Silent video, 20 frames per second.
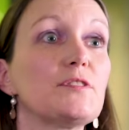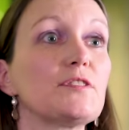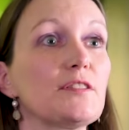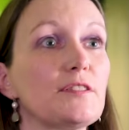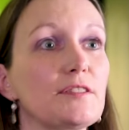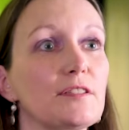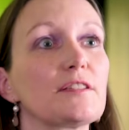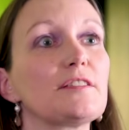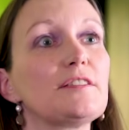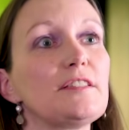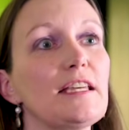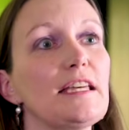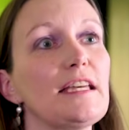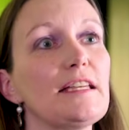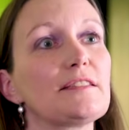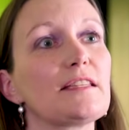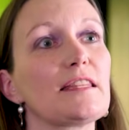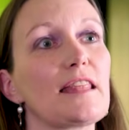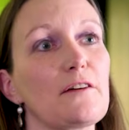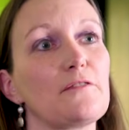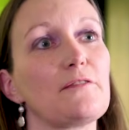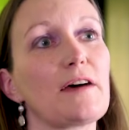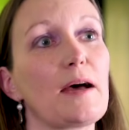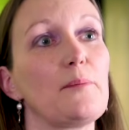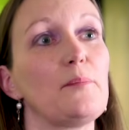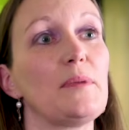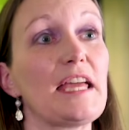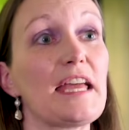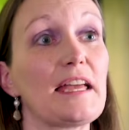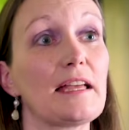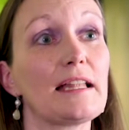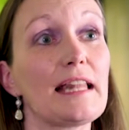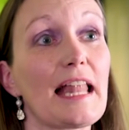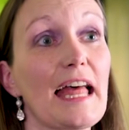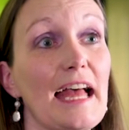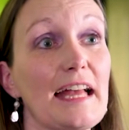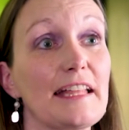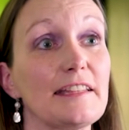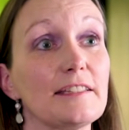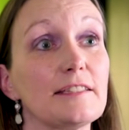to succeed to their family
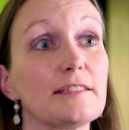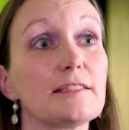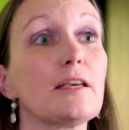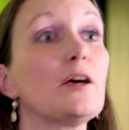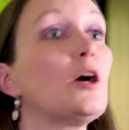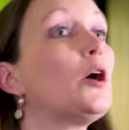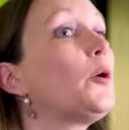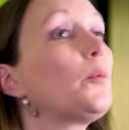lands